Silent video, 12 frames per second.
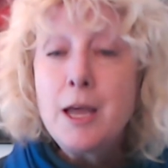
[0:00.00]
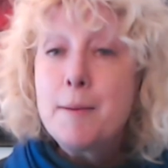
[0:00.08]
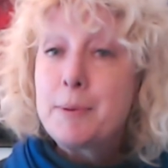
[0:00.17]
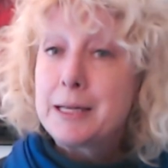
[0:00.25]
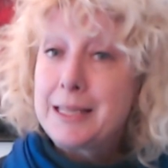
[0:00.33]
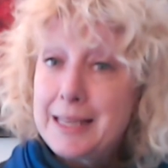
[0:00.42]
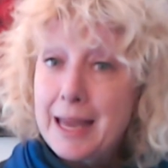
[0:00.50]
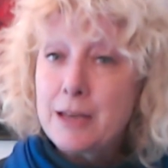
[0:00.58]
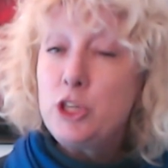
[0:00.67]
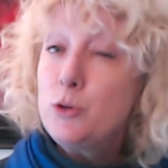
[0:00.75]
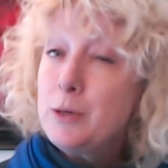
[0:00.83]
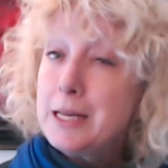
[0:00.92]
But again,
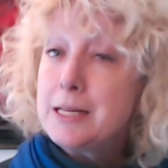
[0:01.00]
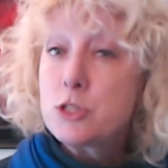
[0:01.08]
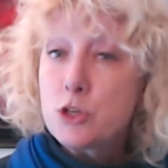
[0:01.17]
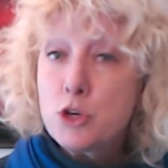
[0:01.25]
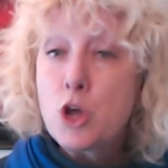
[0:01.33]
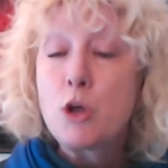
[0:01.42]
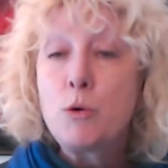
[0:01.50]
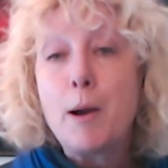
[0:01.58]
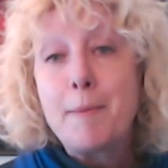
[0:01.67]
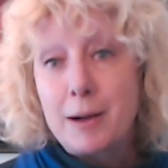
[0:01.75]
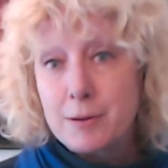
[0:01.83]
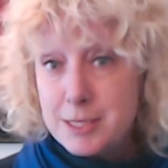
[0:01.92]
you need to know
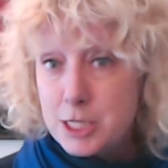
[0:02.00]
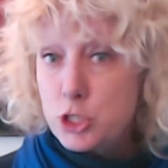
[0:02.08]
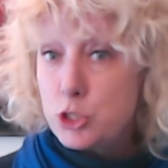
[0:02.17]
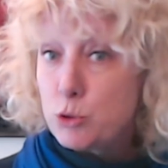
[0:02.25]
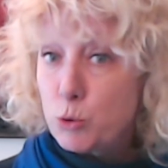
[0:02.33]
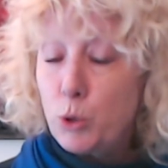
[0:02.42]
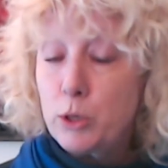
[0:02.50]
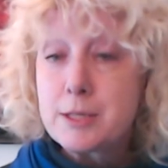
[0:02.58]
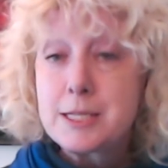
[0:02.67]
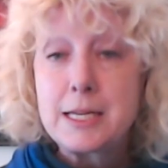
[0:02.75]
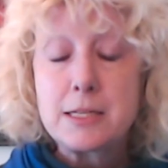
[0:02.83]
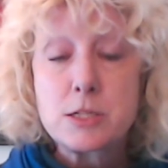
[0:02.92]
about tissue
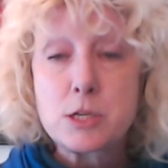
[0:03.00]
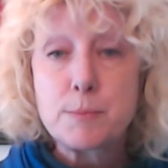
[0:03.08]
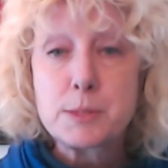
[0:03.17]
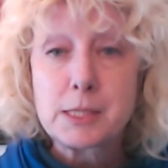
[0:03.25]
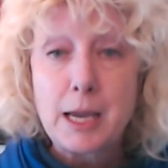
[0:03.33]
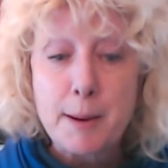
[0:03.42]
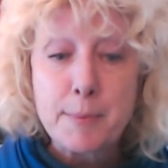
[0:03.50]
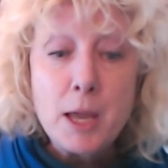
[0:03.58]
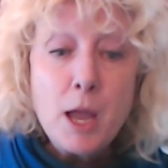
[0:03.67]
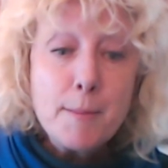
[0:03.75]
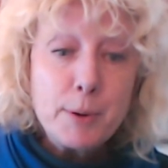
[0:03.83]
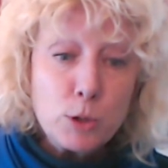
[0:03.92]
quality in subscap,
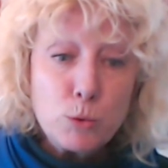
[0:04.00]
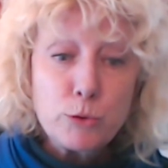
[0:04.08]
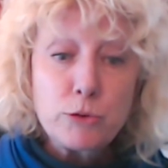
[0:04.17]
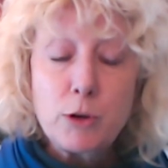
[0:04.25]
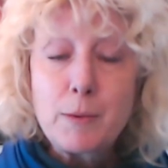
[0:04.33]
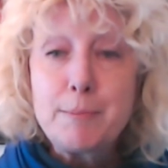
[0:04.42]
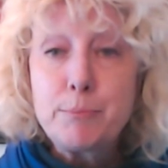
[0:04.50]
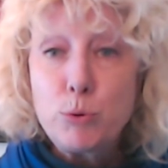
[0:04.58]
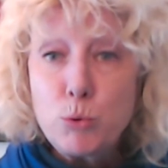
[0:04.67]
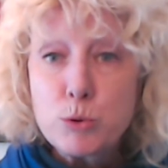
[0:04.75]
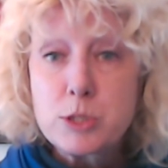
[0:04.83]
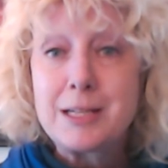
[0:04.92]
but also
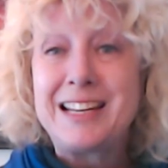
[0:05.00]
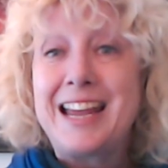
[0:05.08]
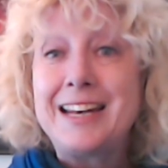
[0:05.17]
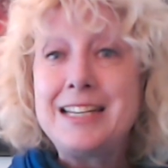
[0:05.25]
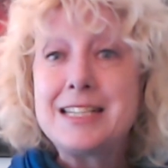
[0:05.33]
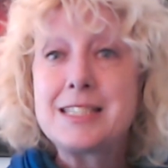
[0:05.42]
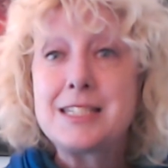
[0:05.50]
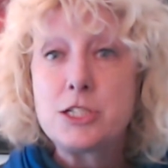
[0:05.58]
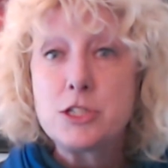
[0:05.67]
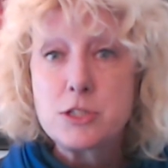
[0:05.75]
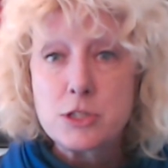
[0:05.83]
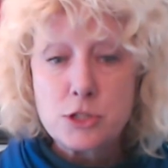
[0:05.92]
importantly, any
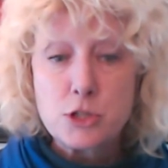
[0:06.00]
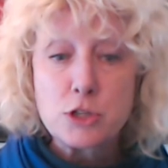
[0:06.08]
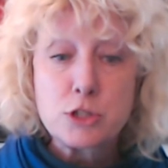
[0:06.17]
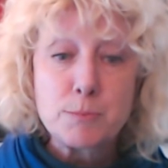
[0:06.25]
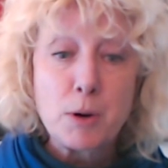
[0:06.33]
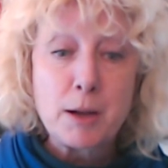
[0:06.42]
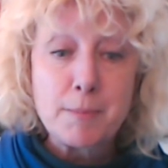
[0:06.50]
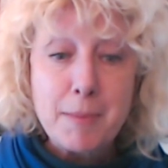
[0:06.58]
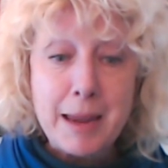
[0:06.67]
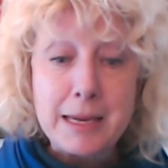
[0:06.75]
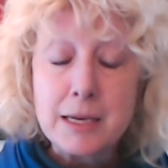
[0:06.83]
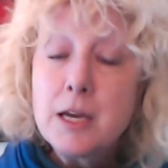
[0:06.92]
decisions the surgeon might
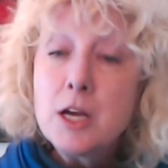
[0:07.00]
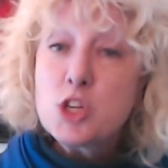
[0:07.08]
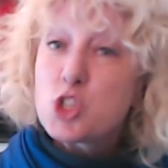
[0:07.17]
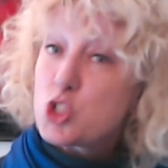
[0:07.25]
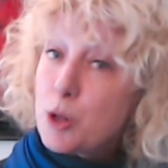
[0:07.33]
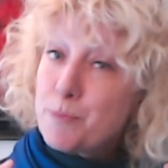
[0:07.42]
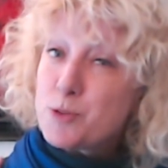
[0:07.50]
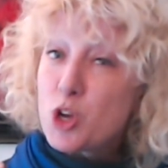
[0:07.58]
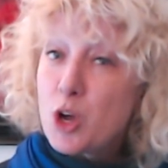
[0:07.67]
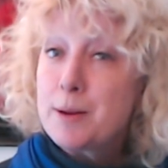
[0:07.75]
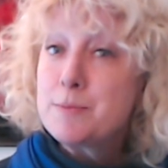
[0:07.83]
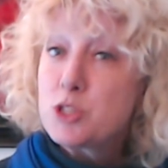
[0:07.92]
make.
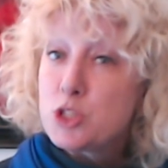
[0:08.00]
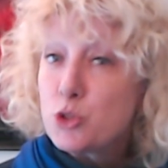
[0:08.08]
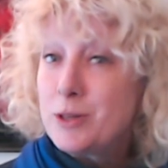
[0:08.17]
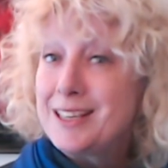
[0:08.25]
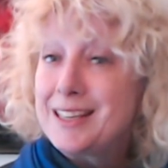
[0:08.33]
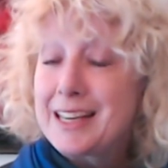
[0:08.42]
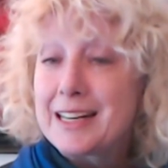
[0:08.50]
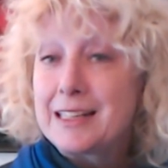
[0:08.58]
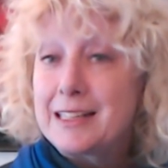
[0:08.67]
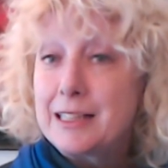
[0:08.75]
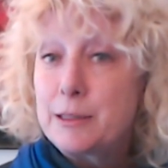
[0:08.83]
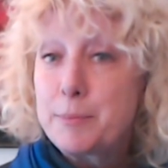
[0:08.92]
Sometimes the joint can get a
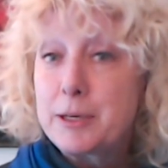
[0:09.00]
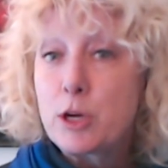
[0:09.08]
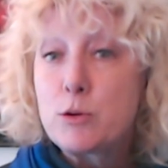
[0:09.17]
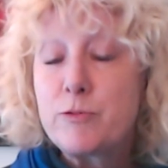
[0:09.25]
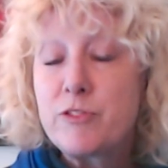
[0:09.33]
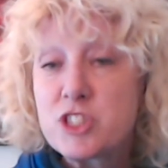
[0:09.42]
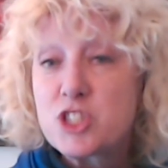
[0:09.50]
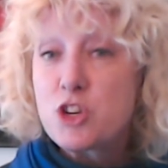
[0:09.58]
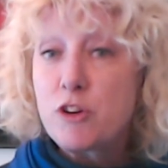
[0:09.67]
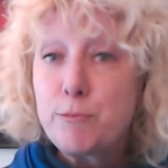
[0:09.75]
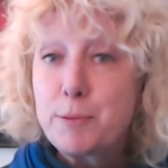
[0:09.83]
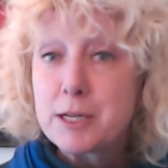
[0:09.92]
little bit
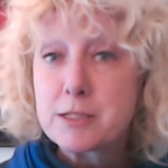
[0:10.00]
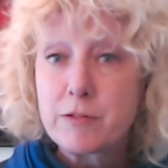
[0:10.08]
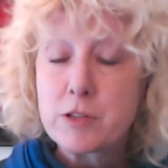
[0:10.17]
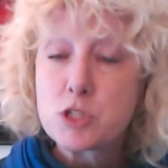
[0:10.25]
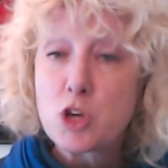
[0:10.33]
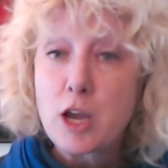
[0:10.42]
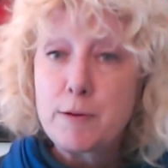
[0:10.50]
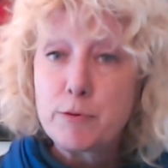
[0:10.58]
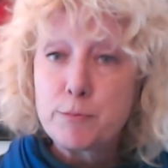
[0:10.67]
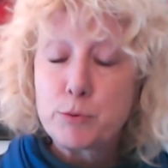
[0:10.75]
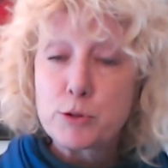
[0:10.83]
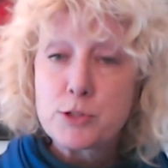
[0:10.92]
overstuffed because of the type
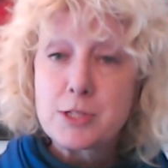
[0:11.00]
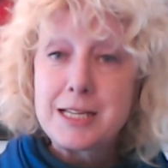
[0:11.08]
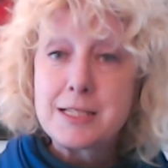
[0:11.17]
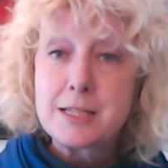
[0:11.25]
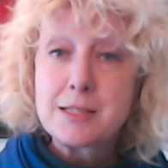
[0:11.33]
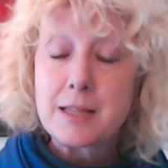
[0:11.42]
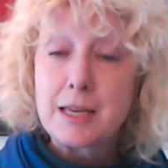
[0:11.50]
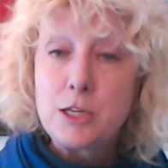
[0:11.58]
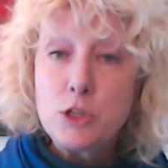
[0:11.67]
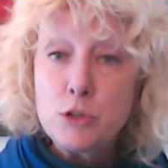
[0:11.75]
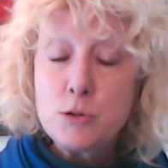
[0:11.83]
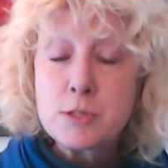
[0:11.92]
of prosthesis they
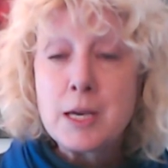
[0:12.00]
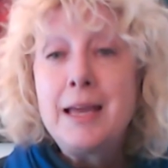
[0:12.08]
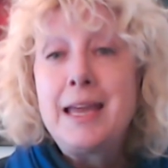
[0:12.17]
use.